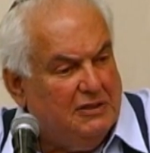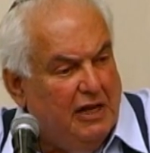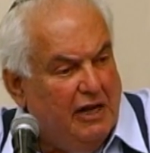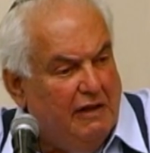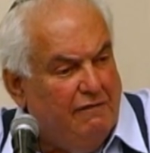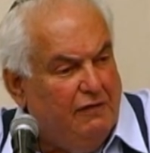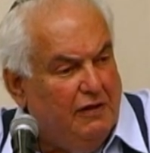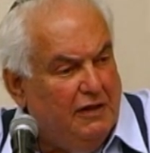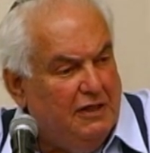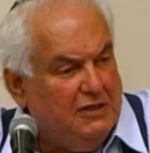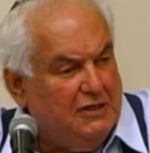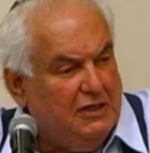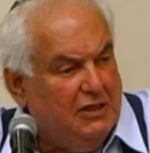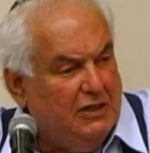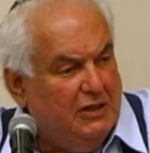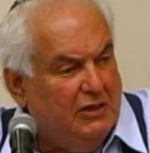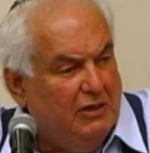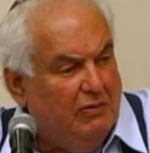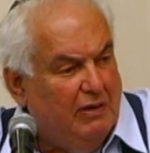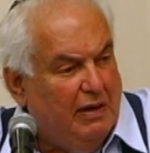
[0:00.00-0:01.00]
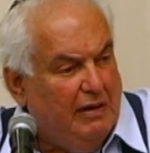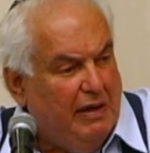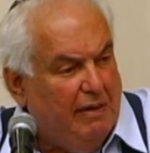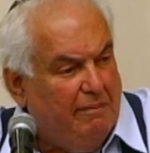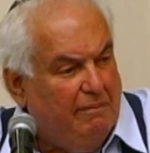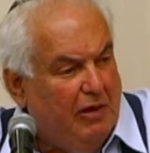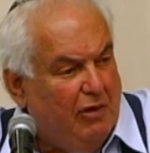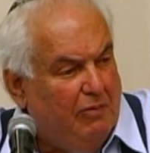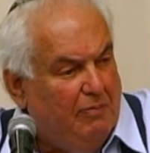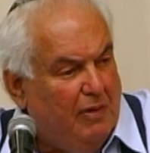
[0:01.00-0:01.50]
And if you listen to, and I
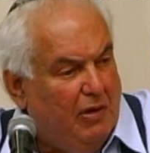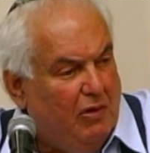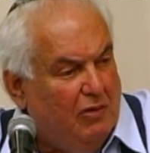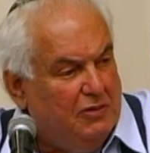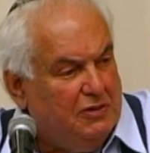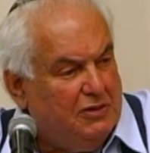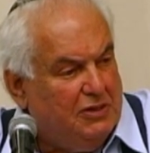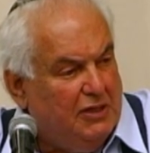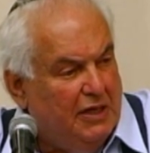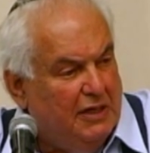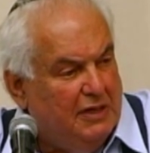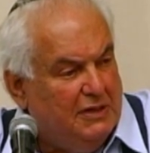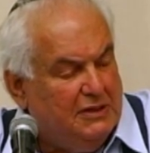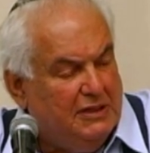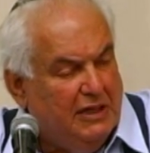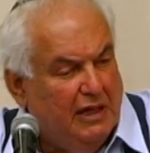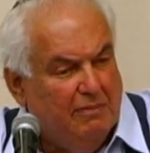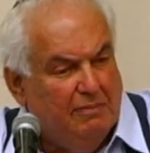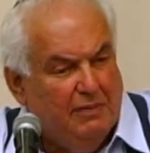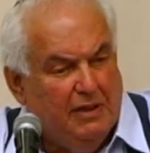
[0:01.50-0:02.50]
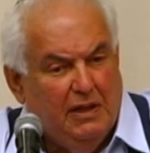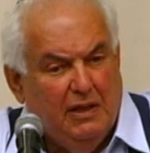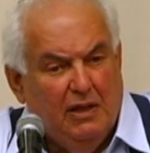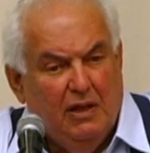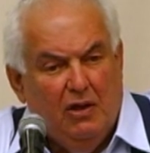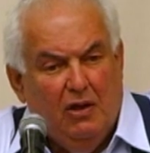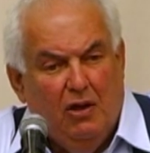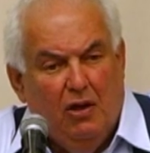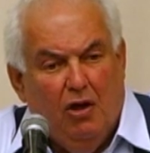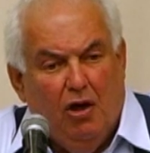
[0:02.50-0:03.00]
know my own son has told me,
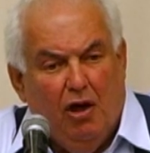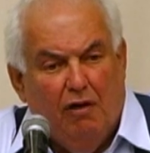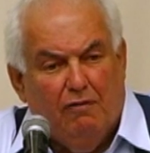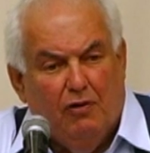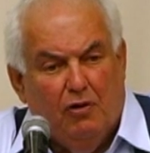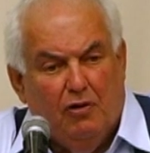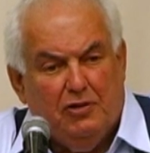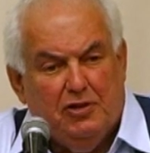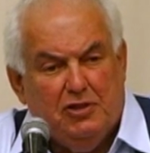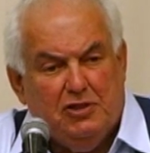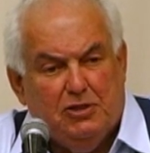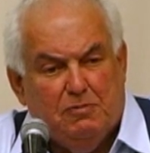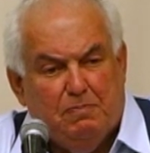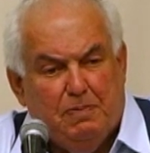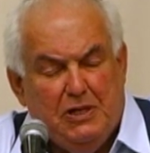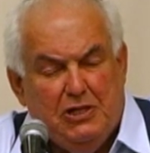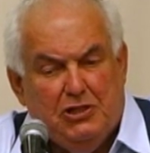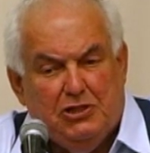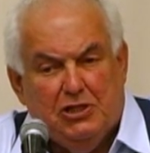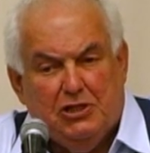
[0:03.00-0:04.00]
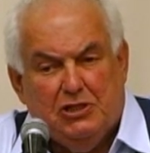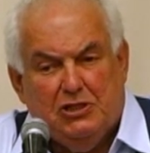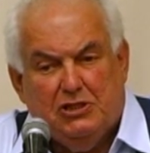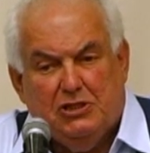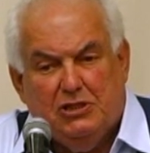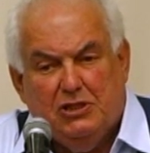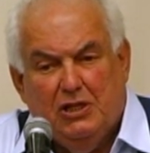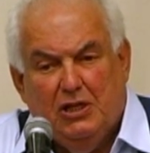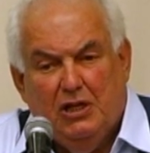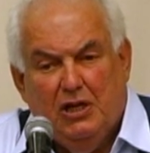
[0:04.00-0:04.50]
of all the
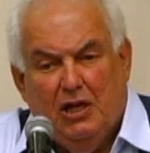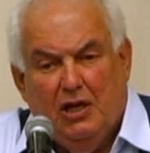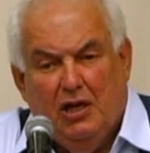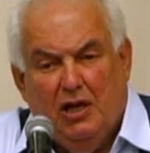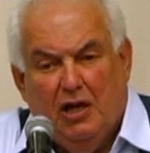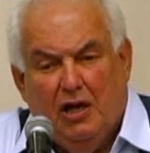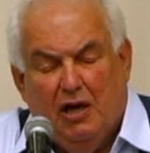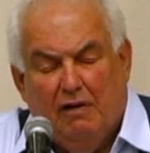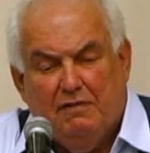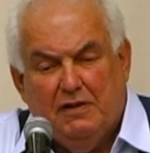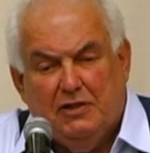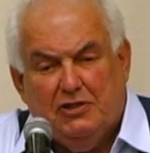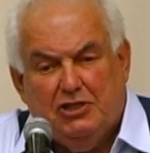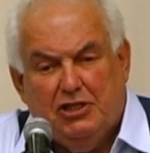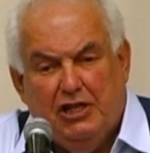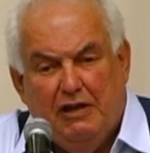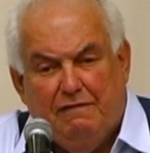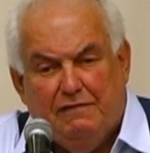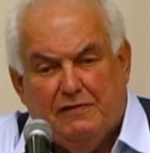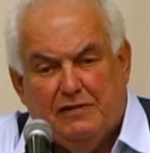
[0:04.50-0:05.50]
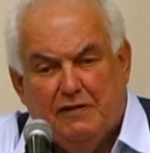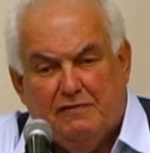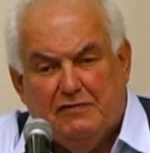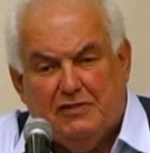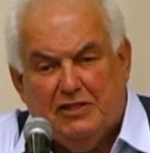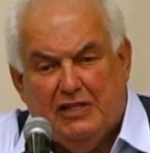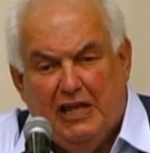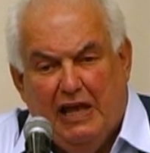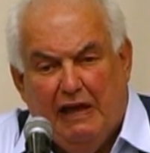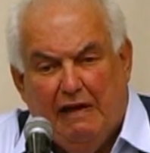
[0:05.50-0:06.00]
speeches of the chiefs of
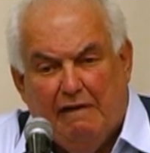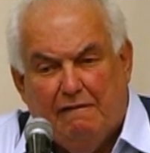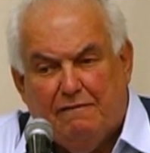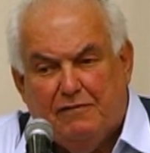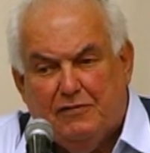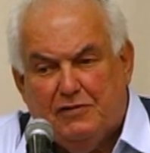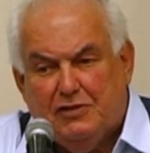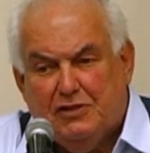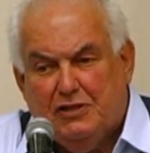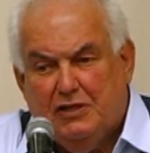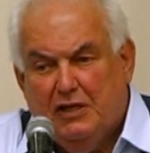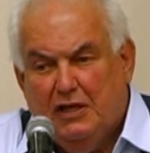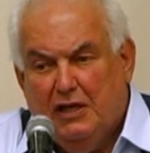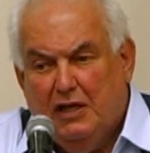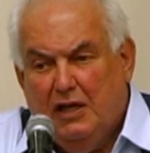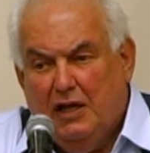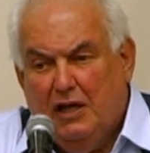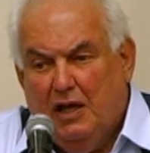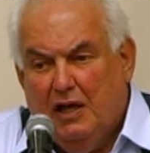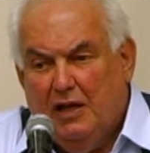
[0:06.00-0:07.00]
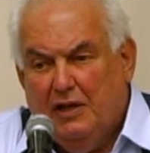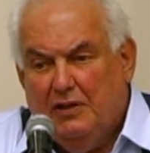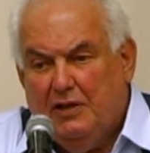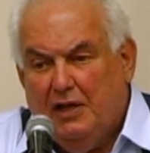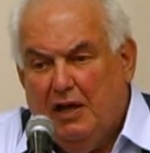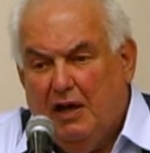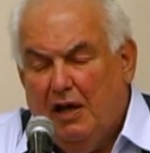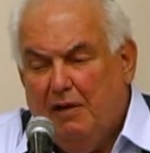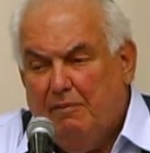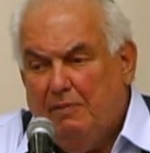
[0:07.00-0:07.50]
staffs, the
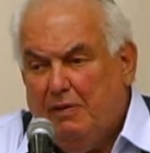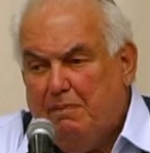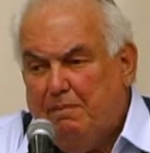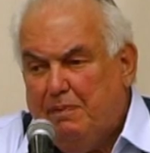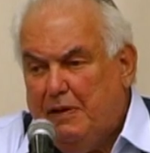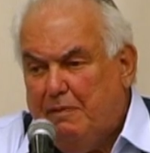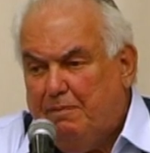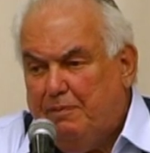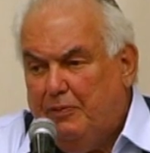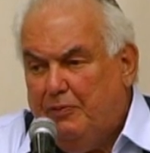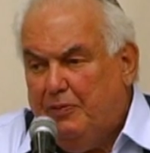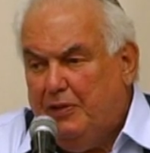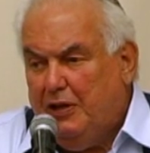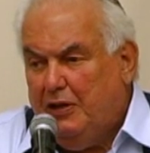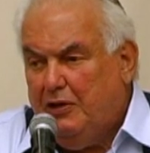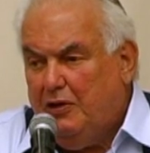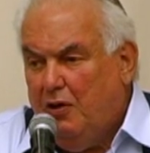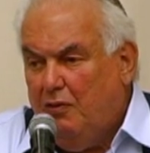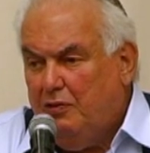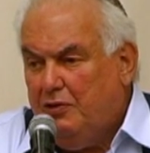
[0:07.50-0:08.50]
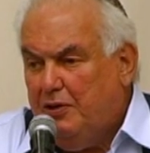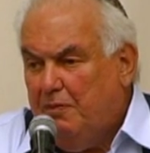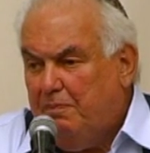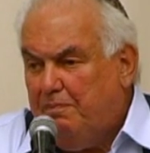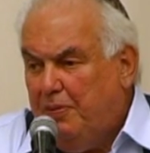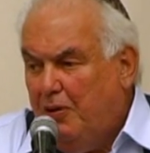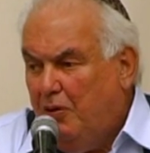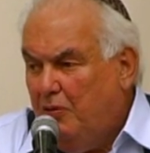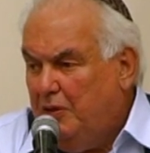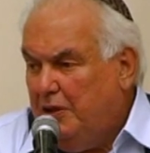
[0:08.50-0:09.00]
army people, when they go to
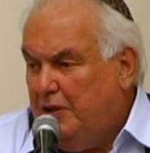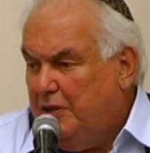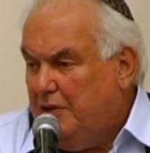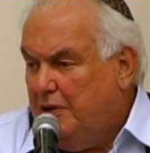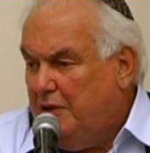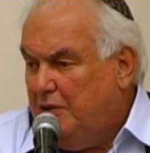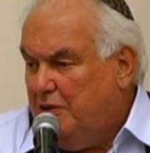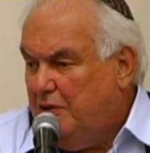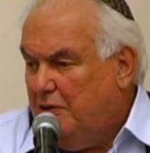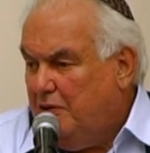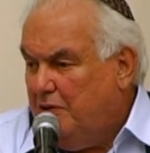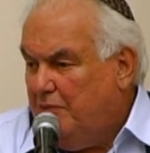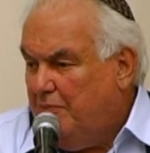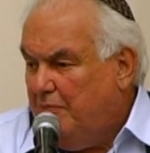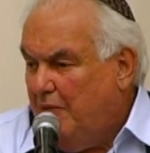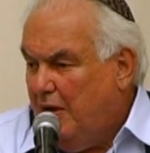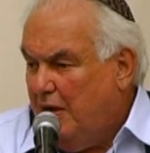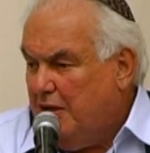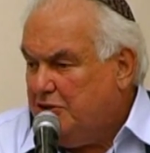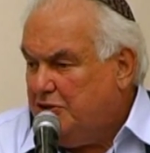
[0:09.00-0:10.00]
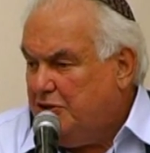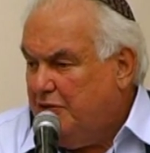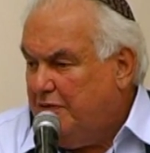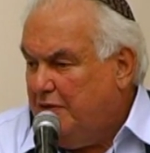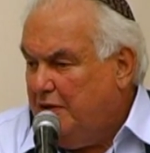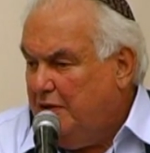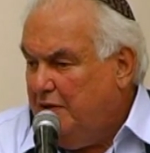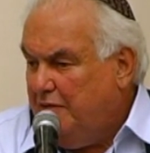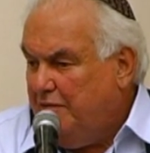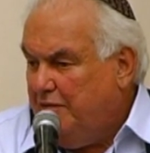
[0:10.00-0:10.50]
Poland and to the March of the
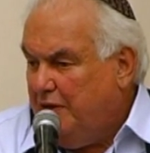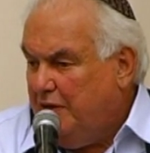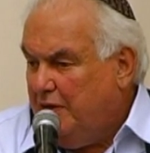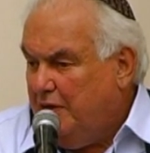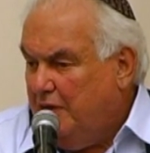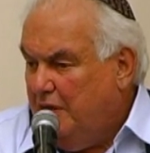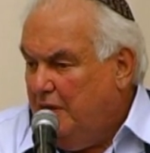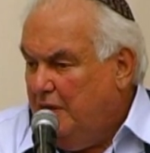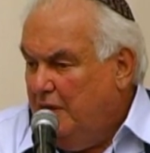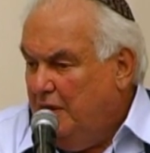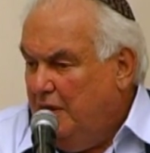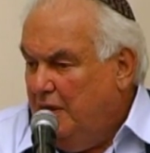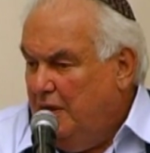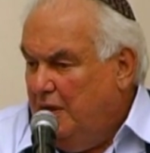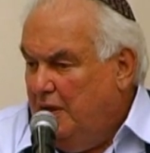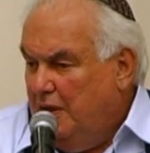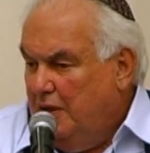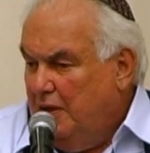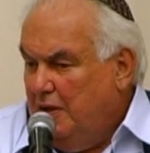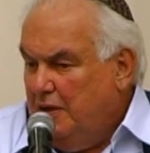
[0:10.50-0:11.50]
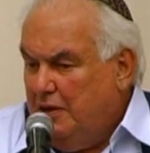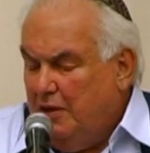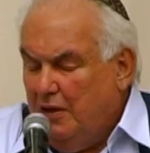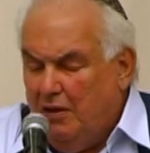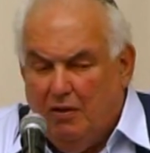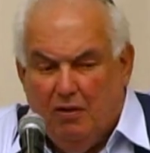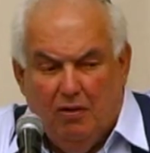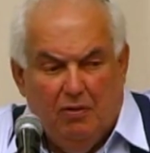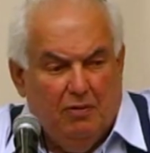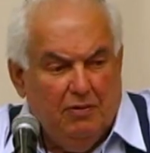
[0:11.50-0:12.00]
Living, the
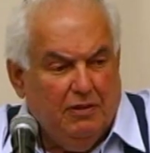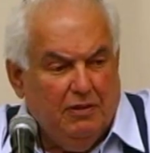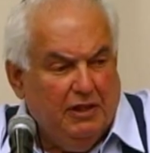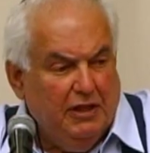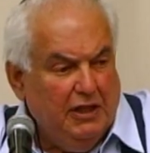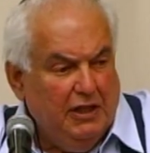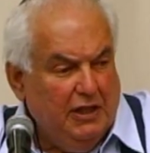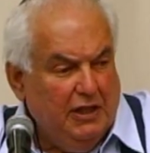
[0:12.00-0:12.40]
whole thing